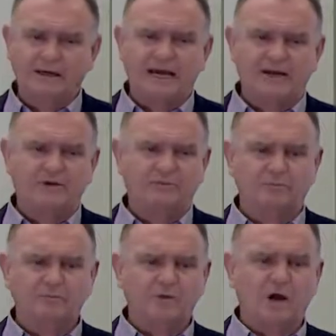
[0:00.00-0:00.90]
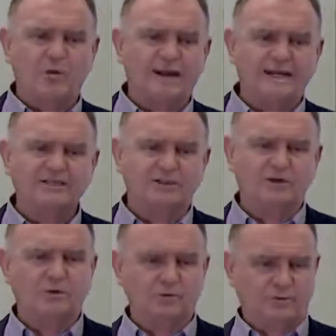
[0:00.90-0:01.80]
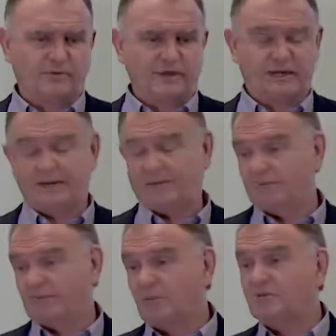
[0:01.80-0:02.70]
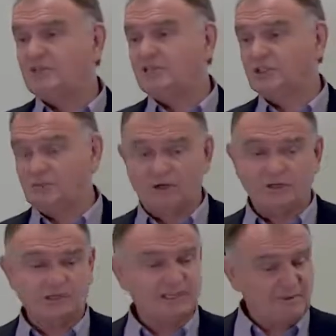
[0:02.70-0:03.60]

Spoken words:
I could go into the property distribution and say,